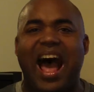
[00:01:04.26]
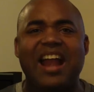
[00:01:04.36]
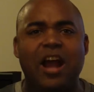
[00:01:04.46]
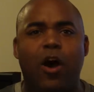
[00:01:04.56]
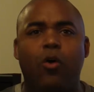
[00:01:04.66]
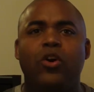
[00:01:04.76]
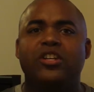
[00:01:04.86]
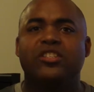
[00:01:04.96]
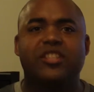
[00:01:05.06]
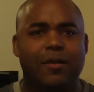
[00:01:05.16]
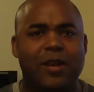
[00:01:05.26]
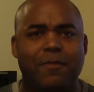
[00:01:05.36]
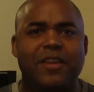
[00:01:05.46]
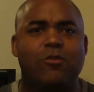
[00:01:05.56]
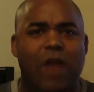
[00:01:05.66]
I know
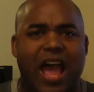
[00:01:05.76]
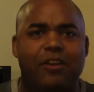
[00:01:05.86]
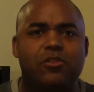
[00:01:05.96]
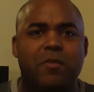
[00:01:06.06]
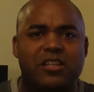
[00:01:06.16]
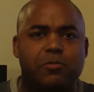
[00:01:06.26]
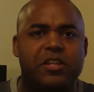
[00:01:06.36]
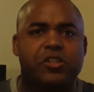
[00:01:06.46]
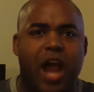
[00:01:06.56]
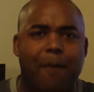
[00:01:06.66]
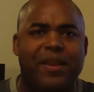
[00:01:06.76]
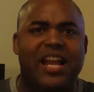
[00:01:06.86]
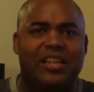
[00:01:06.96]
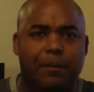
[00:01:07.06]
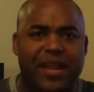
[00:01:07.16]
WWE writers must be chomping
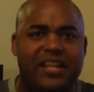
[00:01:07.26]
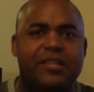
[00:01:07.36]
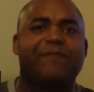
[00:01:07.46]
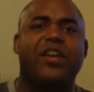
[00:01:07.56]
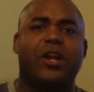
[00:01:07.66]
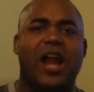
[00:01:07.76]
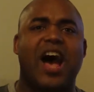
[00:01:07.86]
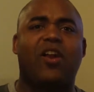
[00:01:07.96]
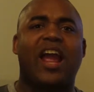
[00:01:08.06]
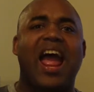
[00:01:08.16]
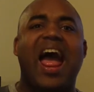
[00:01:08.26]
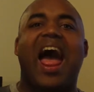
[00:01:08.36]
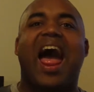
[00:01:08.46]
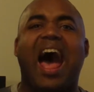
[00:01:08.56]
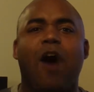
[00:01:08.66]
at the bit to figure out
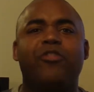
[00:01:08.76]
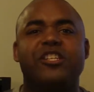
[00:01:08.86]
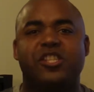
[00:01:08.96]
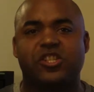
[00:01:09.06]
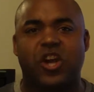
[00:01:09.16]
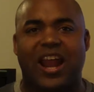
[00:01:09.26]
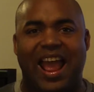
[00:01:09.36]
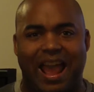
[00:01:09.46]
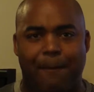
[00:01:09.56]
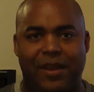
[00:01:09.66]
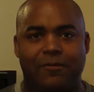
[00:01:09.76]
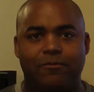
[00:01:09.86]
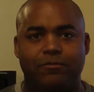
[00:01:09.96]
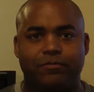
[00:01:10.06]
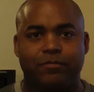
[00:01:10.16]
how this is going to happen.
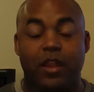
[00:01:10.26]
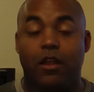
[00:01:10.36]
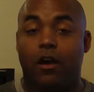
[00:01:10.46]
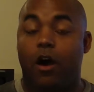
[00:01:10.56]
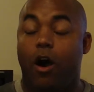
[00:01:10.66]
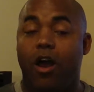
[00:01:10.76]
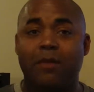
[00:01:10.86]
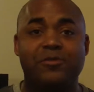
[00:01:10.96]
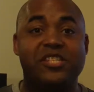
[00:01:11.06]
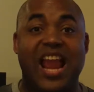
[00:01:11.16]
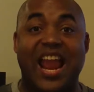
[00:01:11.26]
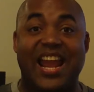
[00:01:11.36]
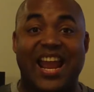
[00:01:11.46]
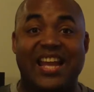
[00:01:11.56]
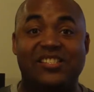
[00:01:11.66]
All I'm
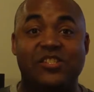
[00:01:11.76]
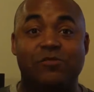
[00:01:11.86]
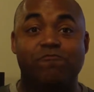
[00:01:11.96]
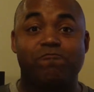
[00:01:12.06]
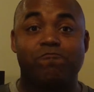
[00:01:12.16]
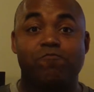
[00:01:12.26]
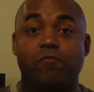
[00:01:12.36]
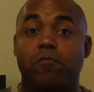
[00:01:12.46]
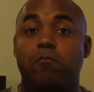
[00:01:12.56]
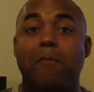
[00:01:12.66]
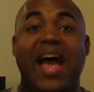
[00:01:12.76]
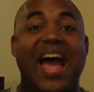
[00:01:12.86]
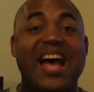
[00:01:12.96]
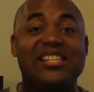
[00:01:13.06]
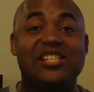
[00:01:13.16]
saying is
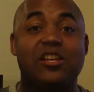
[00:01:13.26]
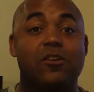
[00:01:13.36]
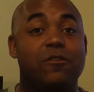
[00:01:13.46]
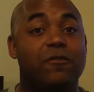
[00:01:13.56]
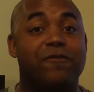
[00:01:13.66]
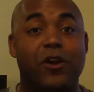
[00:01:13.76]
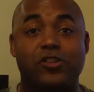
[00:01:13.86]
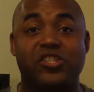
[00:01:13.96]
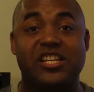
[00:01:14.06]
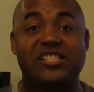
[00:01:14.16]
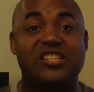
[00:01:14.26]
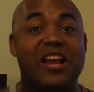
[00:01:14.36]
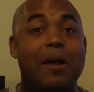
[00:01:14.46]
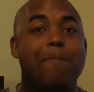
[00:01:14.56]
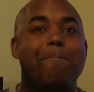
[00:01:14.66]
mask versus
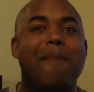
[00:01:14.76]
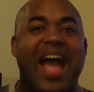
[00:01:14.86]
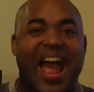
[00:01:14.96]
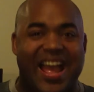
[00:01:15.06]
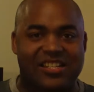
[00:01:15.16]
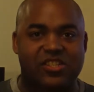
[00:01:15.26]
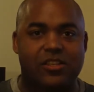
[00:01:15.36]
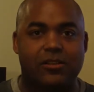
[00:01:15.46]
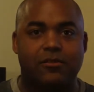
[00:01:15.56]
mask.